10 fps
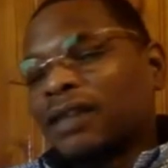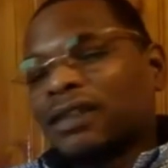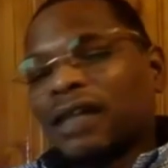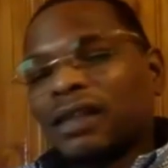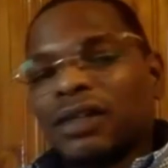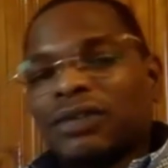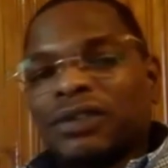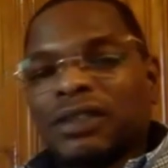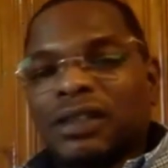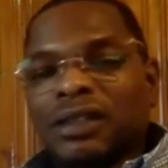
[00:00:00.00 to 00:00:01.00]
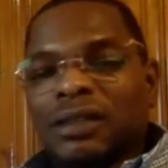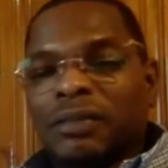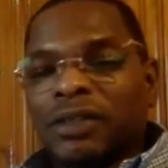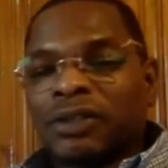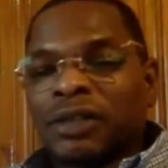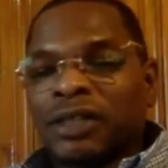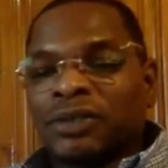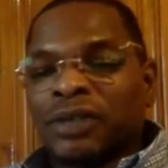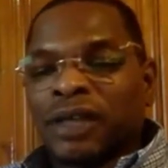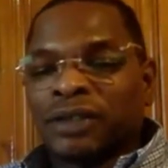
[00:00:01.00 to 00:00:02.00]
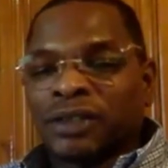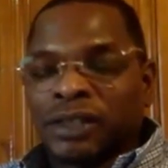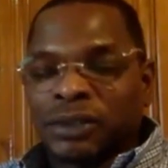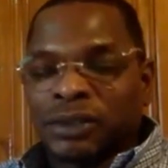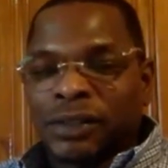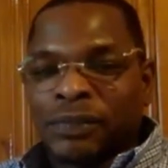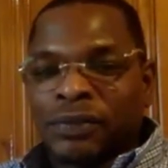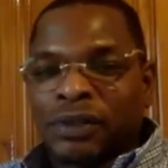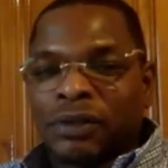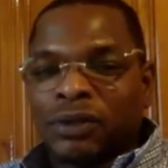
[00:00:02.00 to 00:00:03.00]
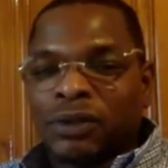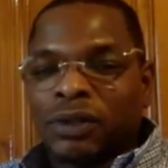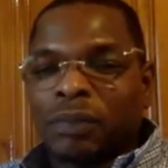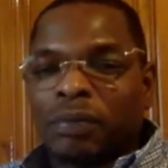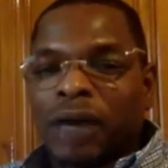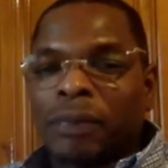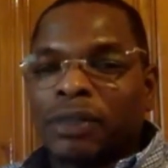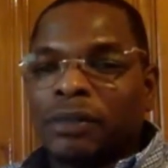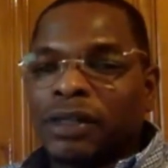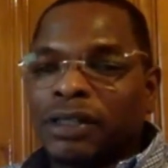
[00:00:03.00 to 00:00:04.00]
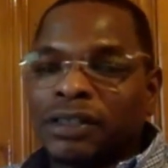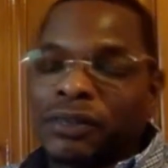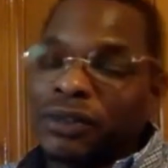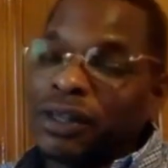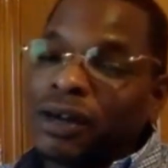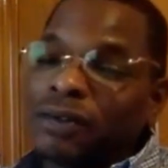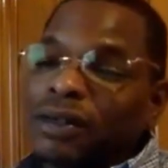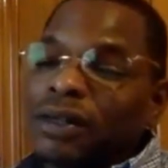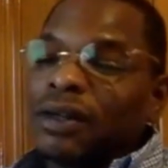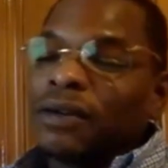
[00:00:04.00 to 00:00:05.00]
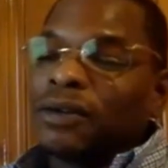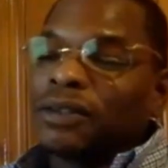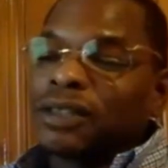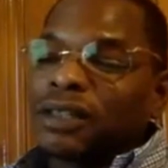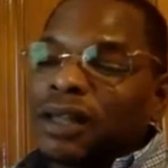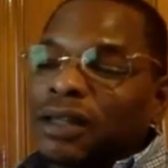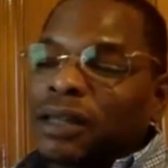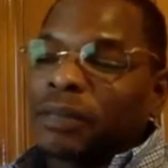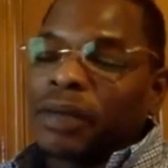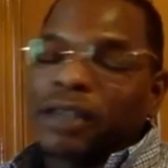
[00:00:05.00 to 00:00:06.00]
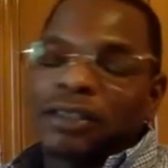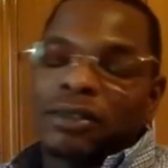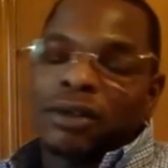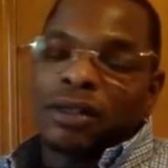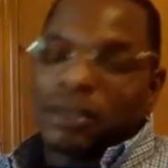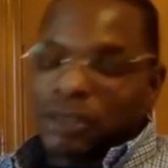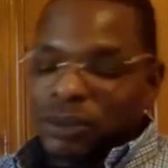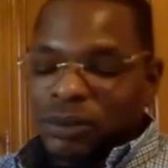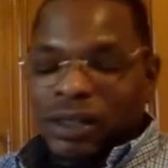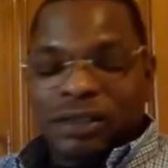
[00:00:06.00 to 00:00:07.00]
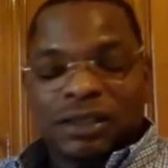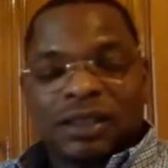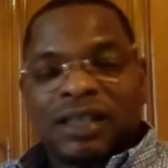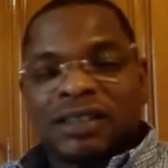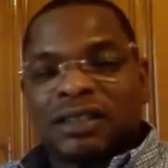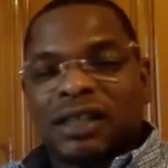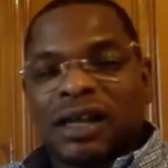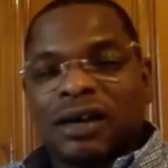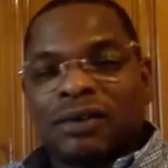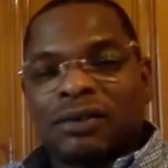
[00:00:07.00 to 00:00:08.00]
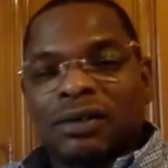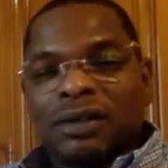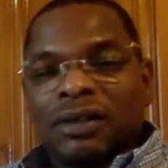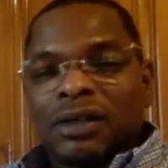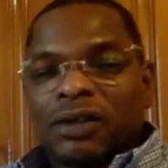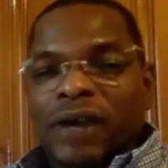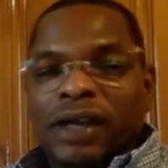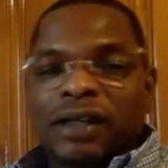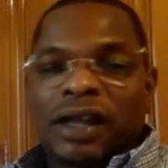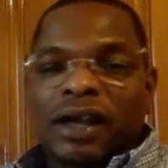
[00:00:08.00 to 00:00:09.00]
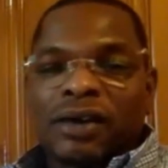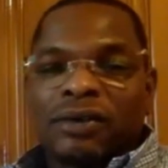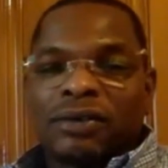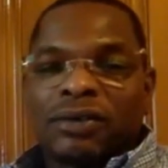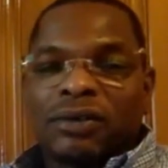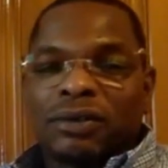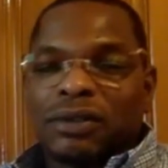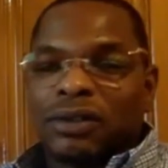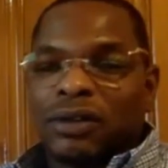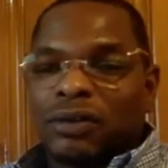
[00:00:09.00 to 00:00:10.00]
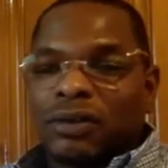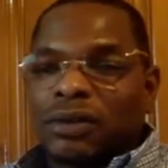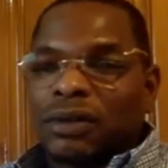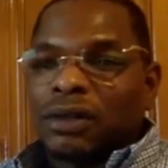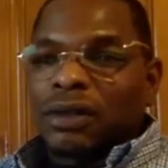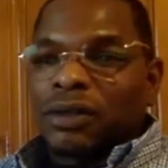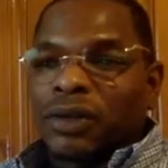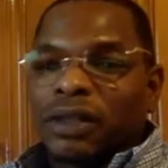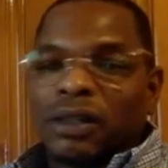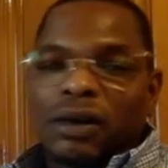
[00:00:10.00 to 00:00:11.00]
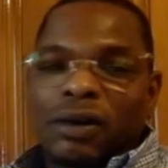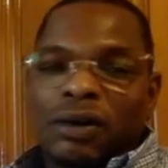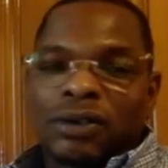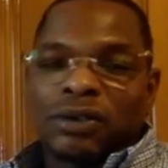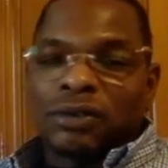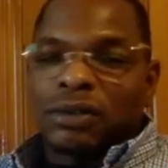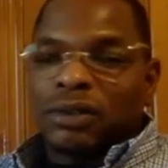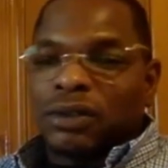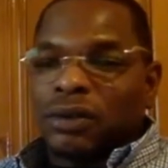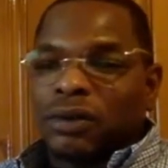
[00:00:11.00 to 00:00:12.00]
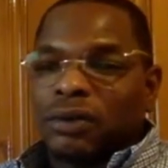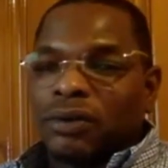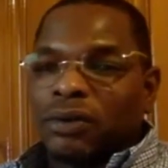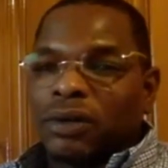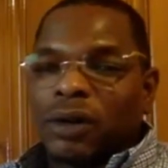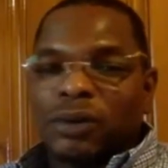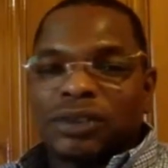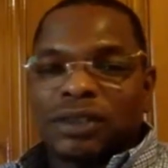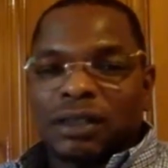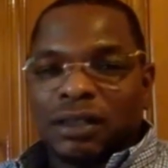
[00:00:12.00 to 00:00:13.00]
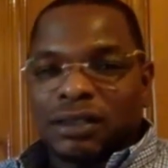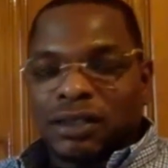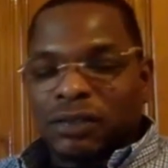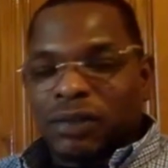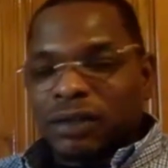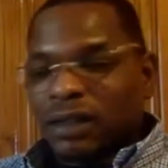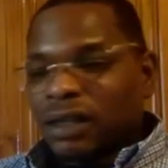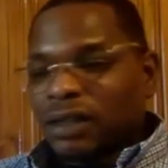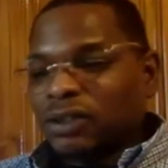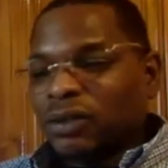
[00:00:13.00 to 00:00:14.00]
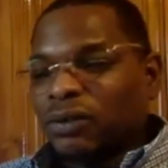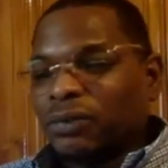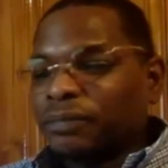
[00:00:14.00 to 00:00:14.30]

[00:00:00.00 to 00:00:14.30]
I said, I think you just need to make sure that you educate yourself on doing it properly, because if you don't, you see like they passing all of this new legislation down, cracking down on, creating laws on, on wholesaling and stuff like that. So,